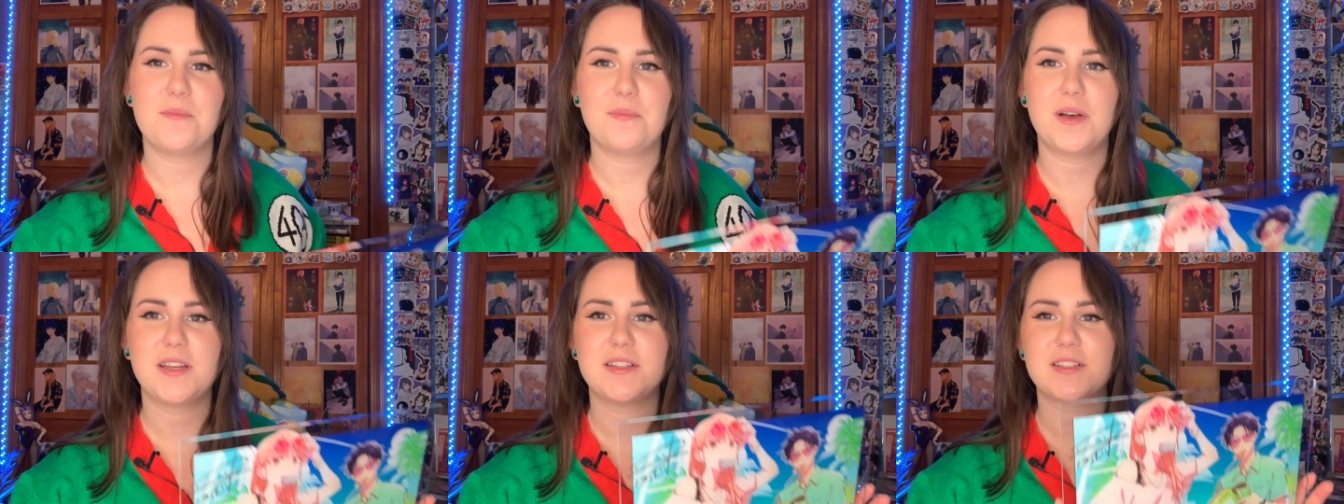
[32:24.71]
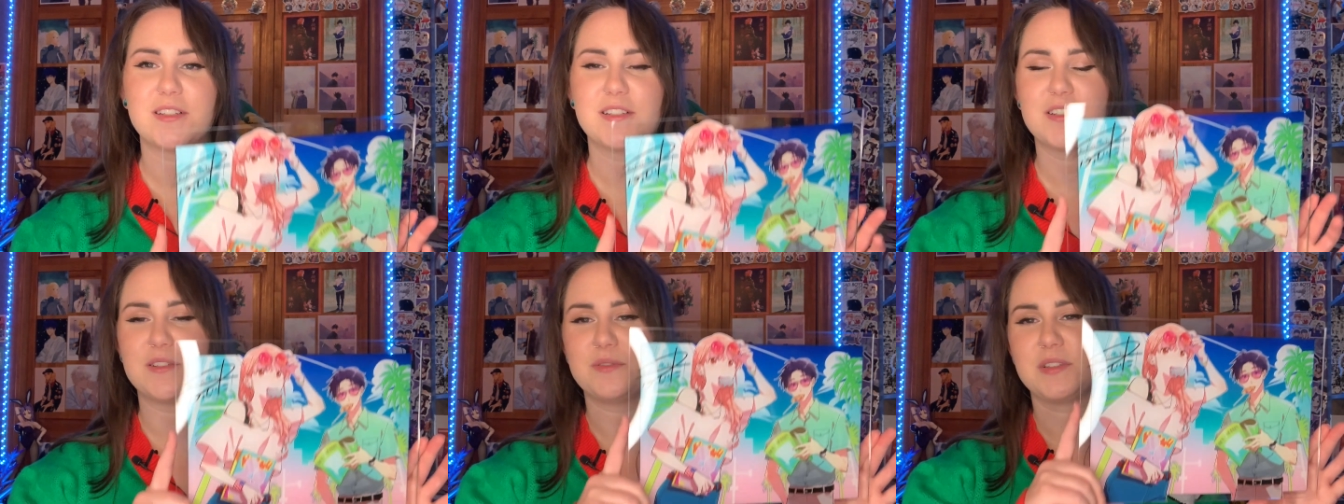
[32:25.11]
But
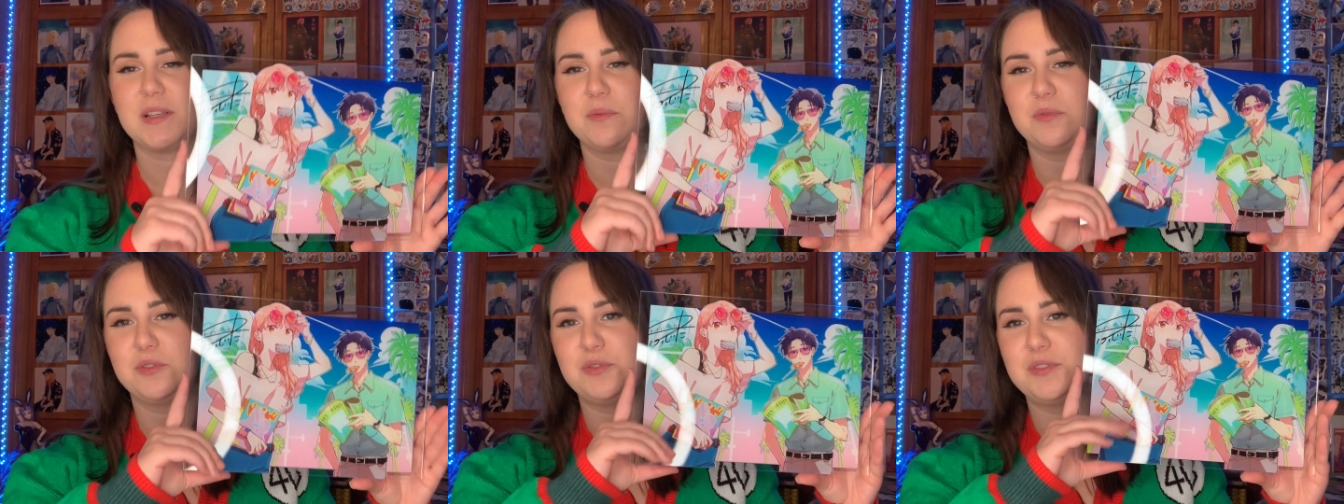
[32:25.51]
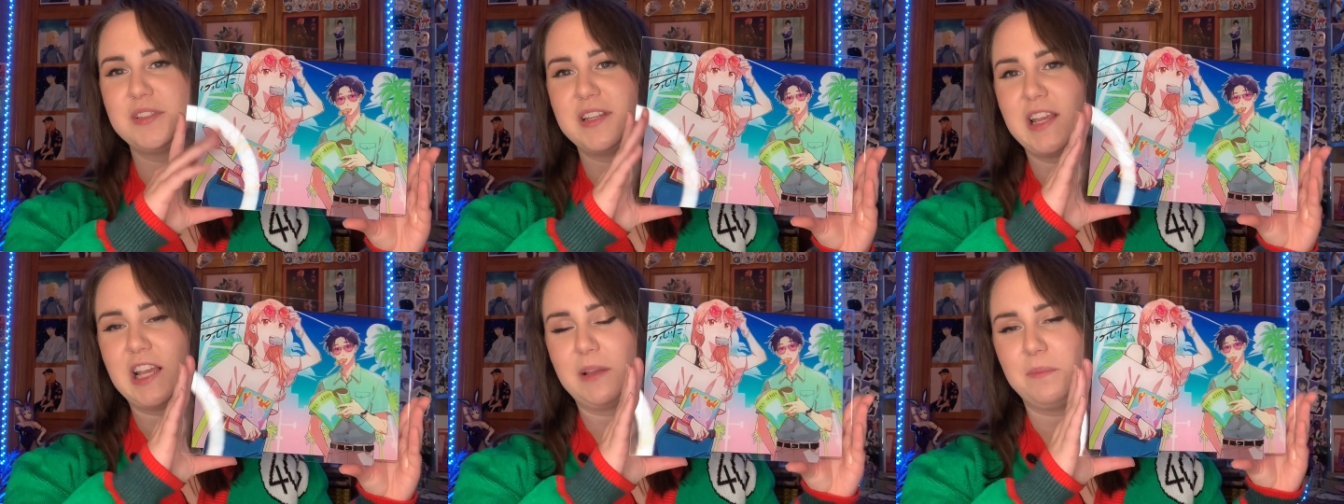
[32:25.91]
she was able to
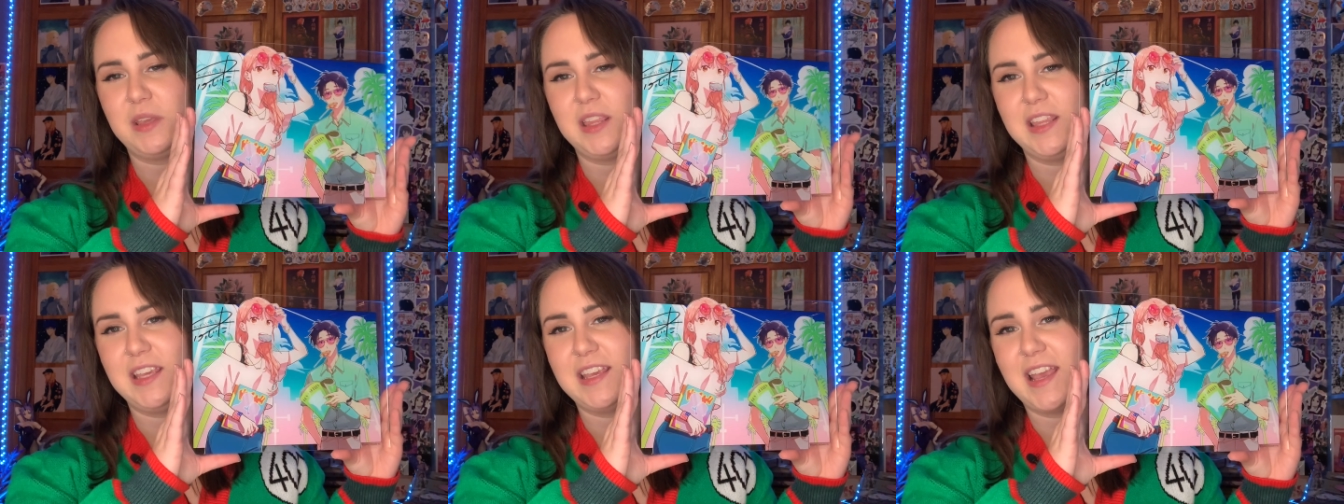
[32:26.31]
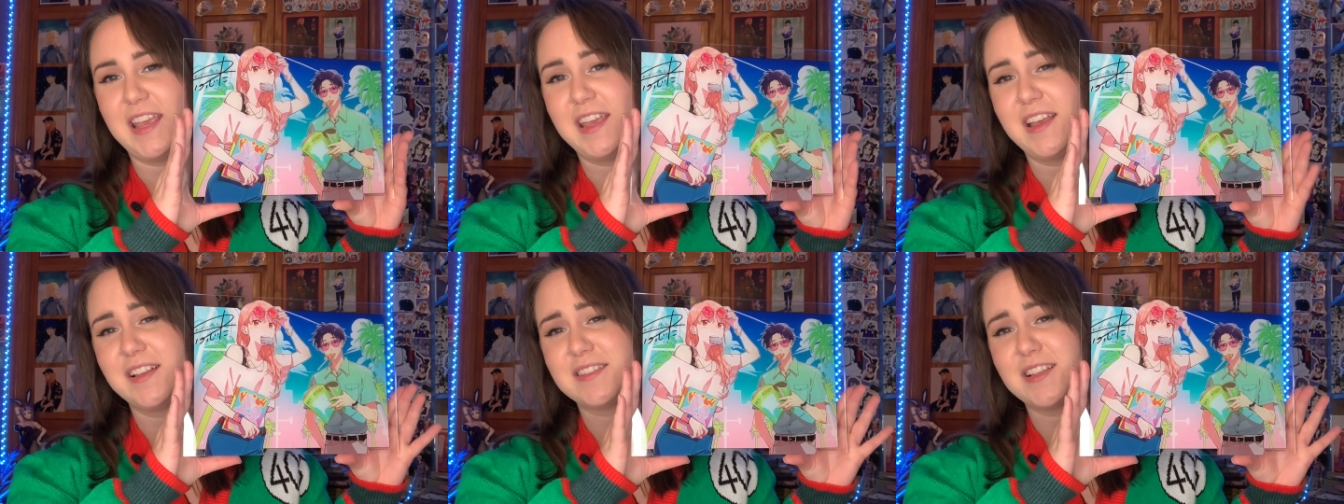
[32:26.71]
snag me the
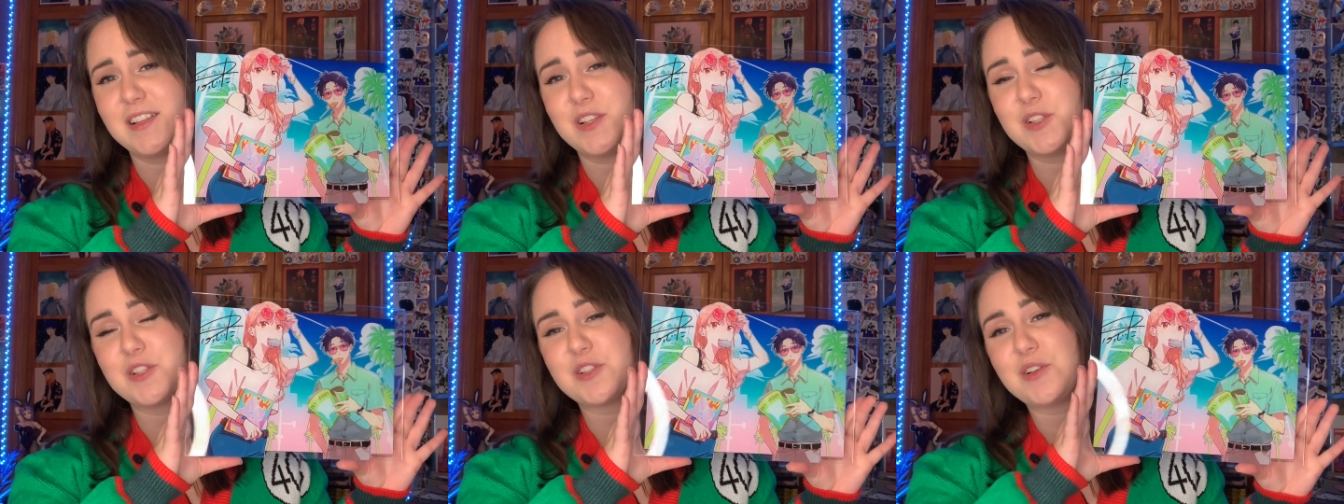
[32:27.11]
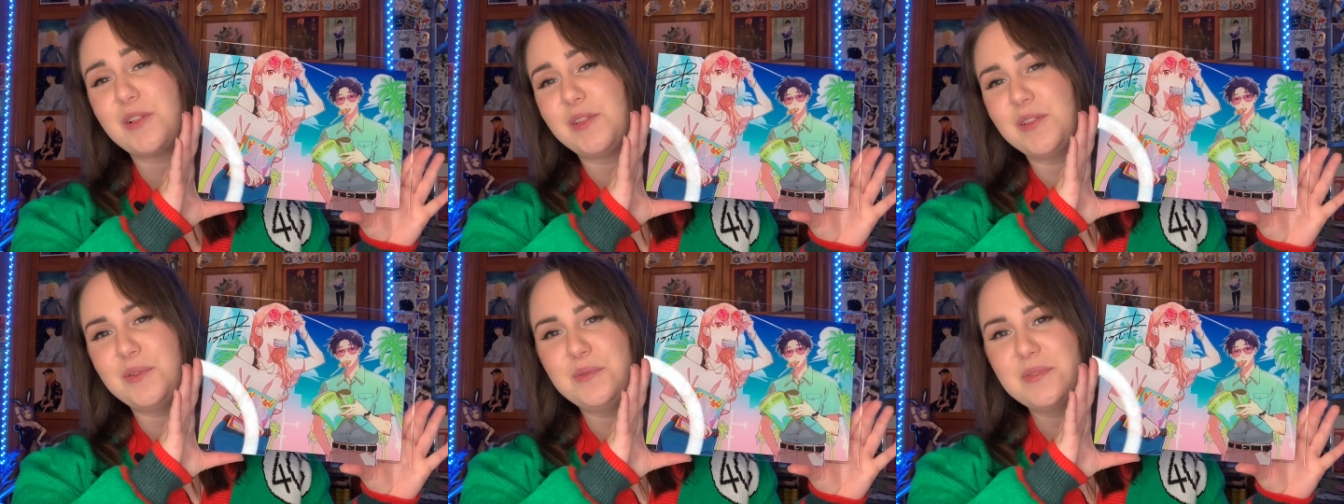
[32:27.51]
AX
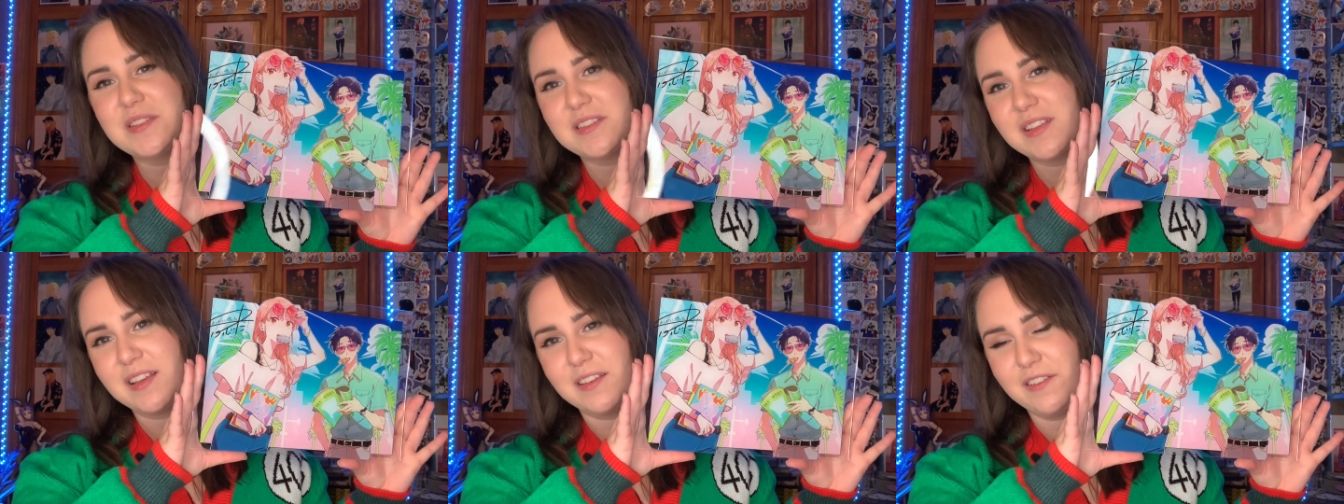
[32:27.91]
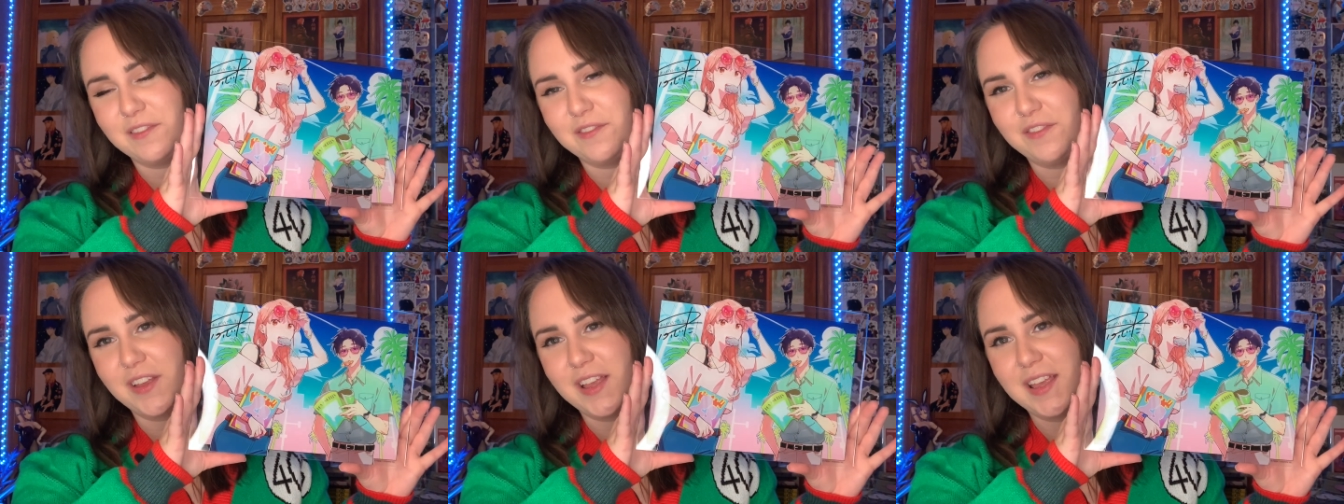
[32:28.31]

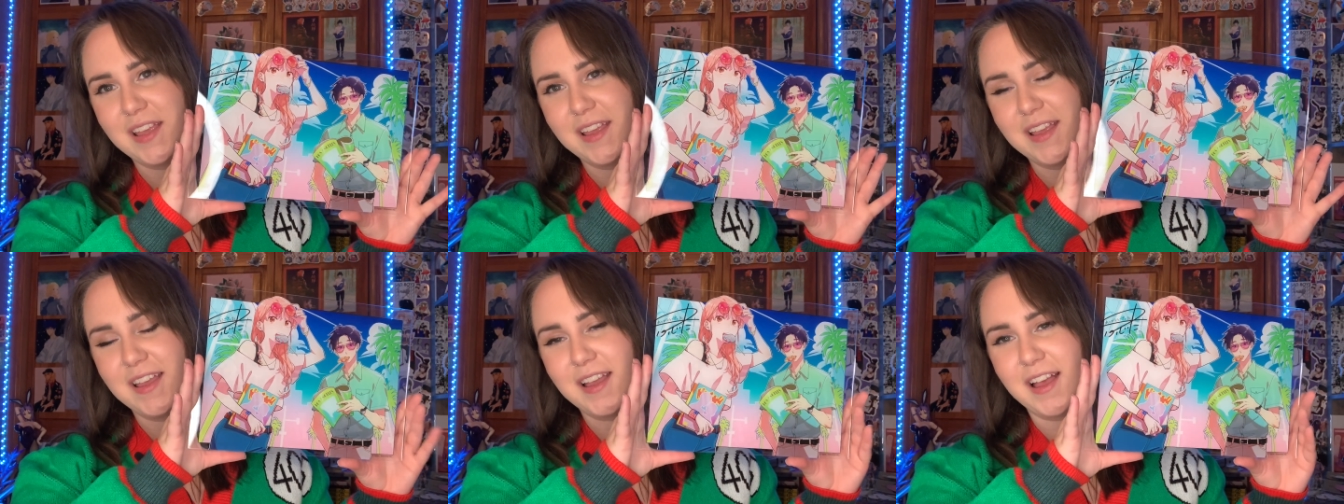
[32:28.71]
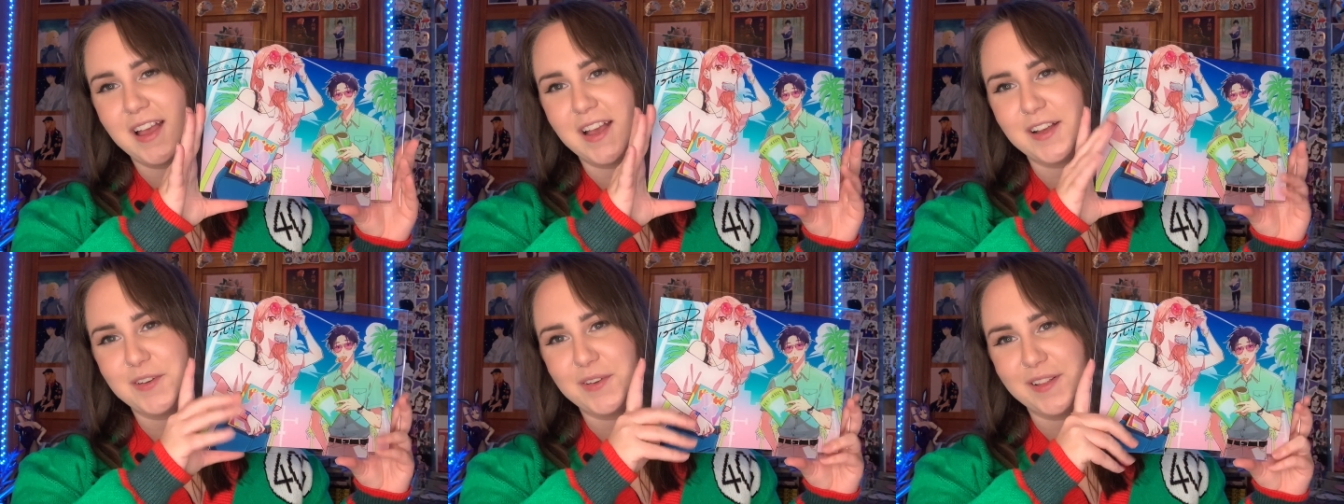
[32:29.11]
exclusive
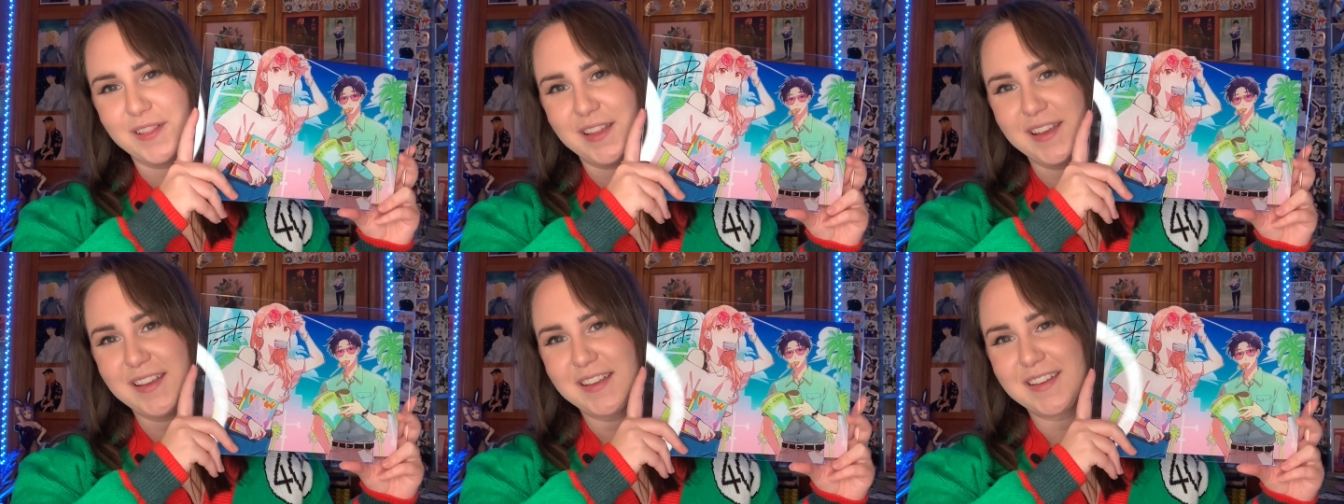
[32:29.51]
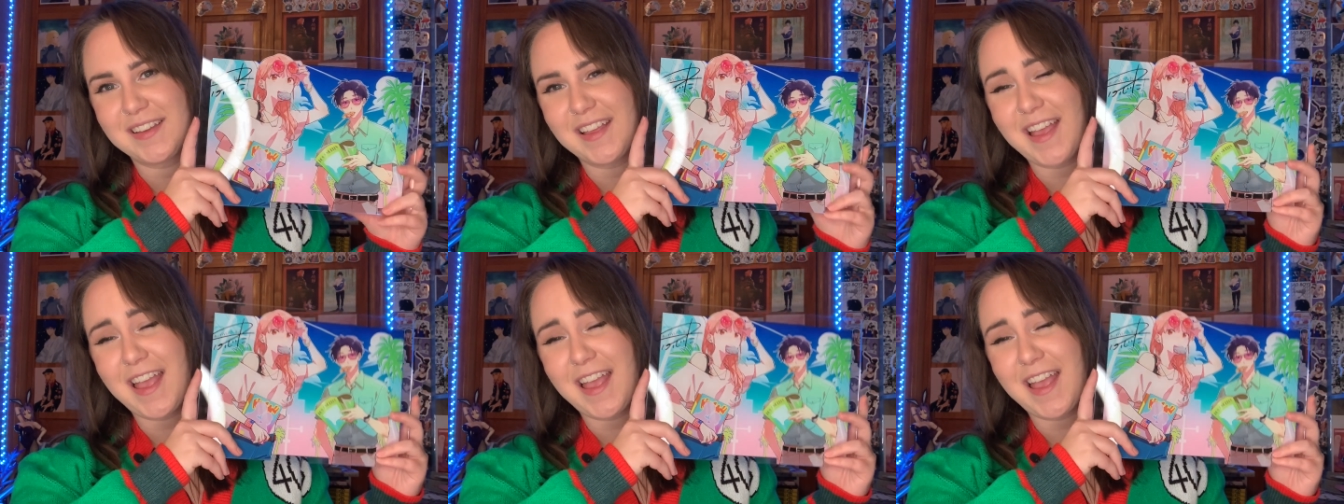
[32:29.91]
acrylic.